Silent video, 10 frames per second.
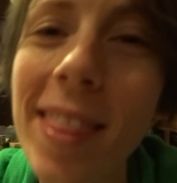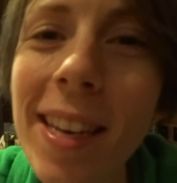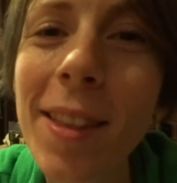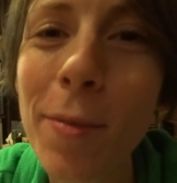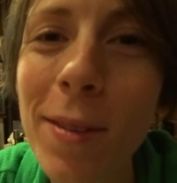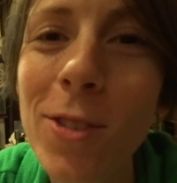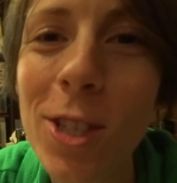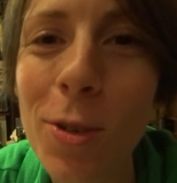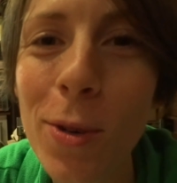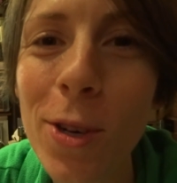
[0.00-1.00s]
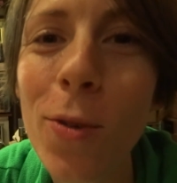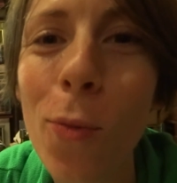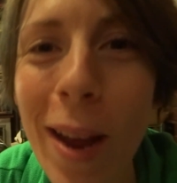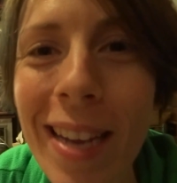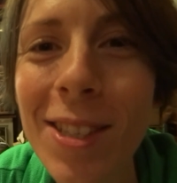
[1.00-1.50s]
think that we've just ordered
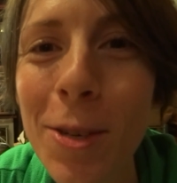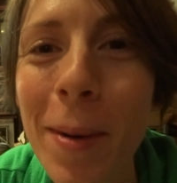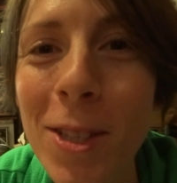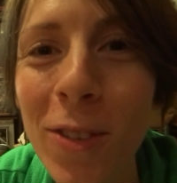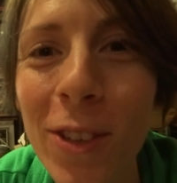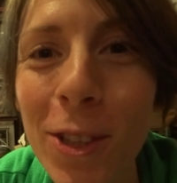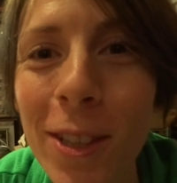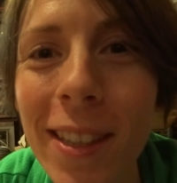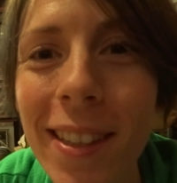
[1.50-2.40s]
way too much food.